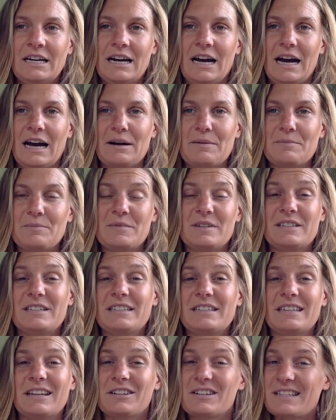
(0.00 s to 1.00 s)
Now
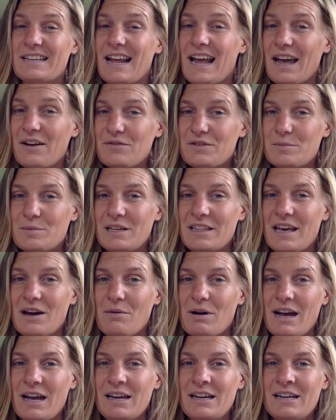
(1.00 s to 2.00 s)
it doesn't have to be that
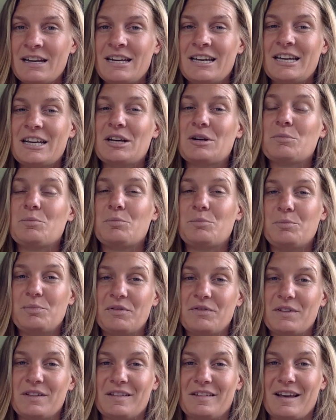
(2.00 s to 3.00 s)
way,
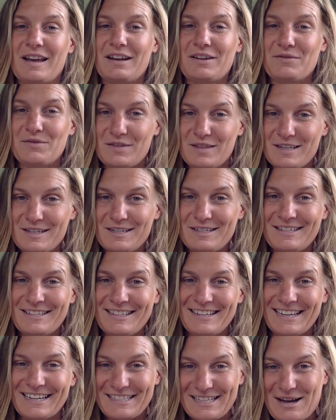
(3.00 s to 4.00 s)
but for the sake of this
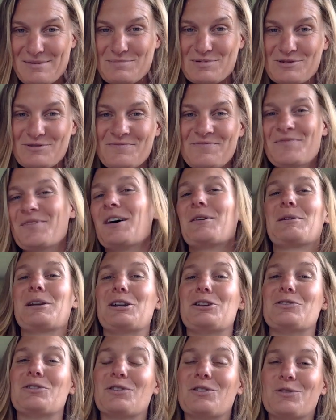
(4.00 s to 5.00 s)
example, I'm going to
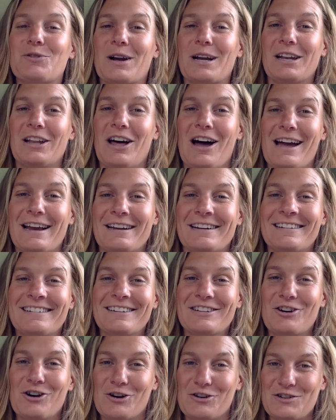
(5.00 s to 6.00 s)
use a straight line
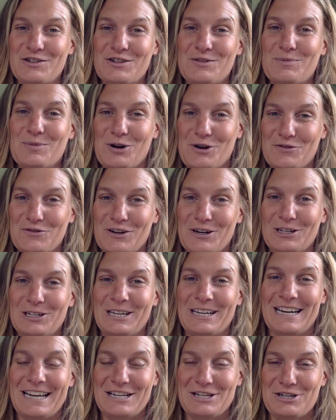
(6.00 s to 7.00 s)
cost profile
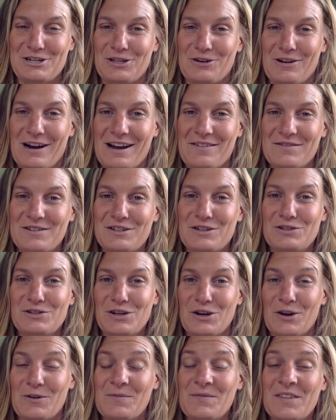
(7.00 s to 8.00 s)
in each of the graphs.
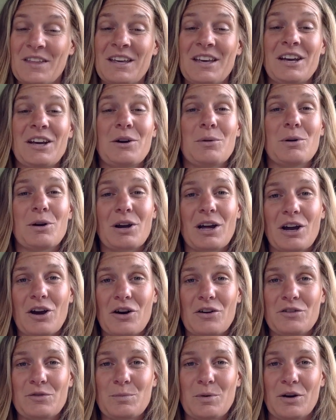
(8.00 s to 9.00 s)
So we've got our
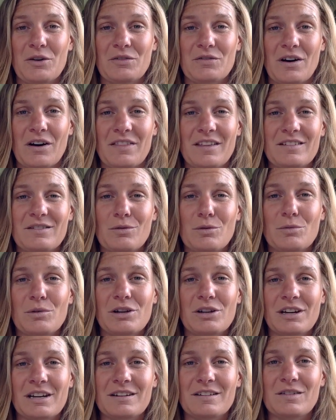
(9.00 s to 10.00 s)
cost profile. That's what we're
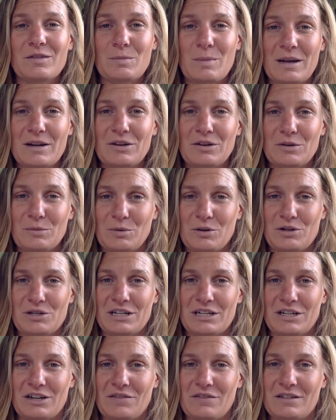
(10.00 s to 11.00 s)
looking to spend on the
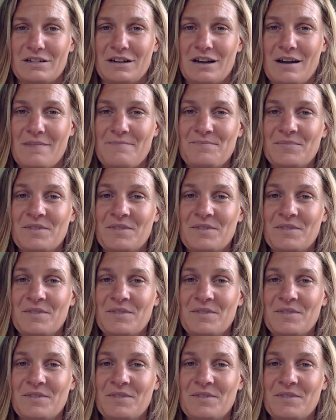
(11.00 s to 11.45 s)
project over the time.